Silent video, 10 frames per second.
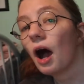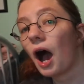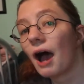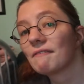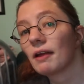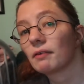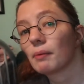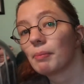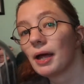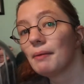I've never
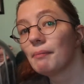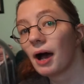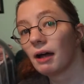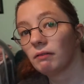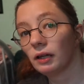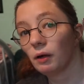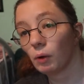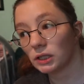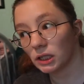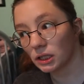been, but I really
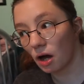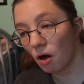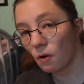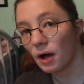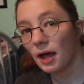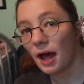want to go.